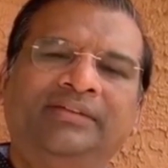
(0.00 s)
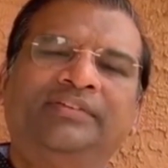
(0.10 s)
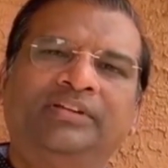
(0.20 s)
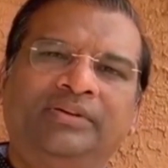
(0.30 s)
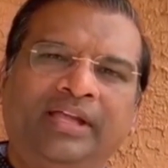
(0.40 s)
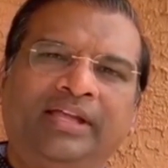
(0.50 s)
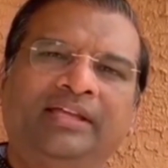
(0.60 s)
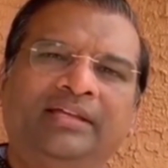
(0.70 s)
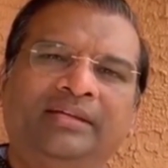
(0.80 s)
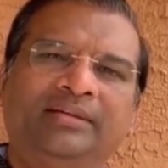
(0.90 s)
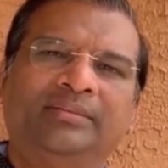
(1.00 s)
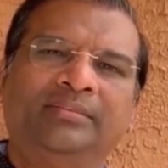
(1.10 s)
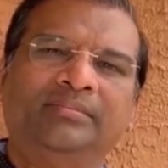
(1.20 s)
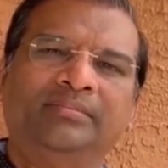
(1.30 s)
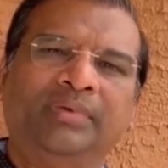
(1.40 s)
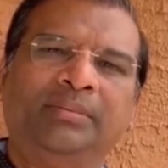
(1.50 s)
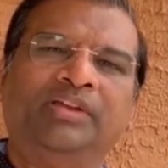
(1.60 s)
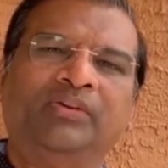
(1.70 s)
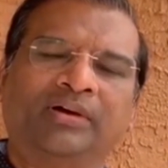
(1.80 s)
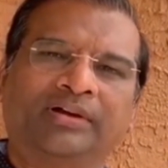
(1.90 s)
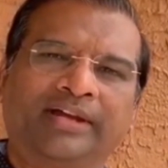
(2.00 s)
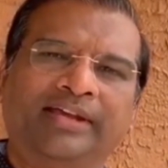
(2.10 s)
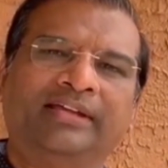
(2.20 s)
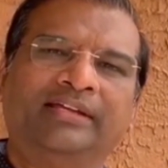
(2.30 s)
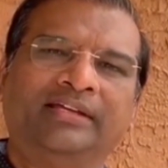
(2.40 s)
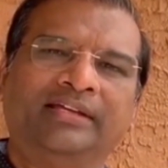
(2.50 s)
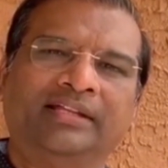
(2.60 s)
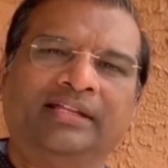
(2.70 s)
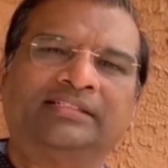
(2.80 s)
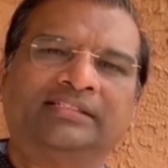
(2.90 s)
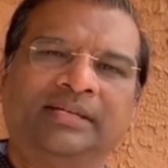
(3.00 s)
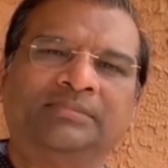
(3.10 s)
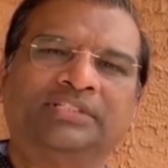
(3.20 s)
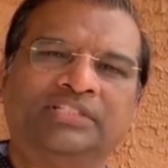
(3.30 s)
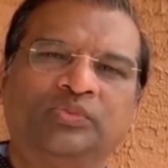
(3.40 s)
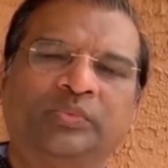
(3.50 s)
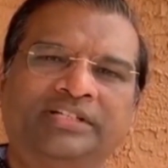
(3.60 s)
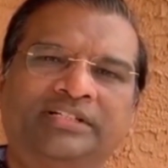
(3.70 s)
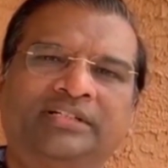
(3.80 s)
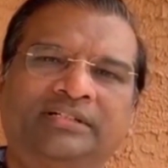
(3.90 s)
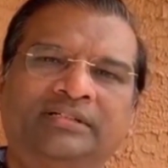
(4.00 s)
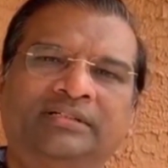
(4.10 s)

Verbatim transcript: Even today, maybe you're crying in that same situation.